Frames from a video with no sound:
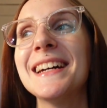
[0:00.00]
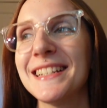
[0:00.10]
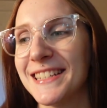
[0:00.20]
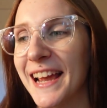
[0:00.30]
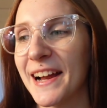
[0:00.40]

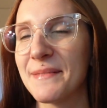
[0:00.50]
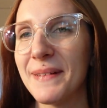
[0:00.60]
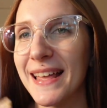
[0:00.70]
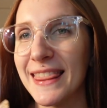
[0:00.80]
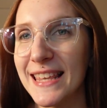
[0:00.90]
share,
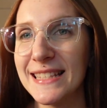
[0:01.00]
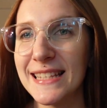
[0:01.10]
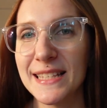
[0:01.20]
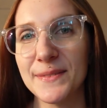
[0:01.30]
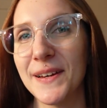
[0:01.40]
but this
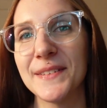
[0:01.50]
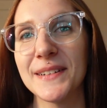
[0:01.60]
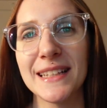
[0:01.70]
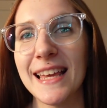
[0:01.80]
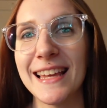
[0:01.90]
is one
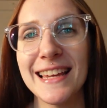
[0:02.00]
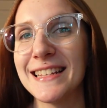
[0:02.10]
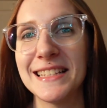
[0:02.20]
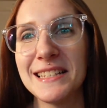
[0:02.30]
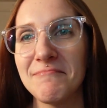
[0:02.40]
where
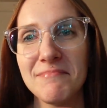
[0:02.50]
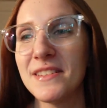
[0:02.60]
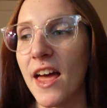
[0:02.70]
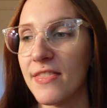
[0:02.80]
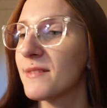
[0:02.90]
like
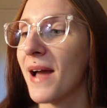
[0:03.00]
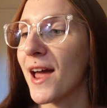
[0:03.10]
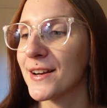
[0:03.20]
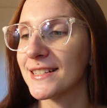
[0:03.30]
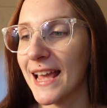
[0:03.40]
nothing matters.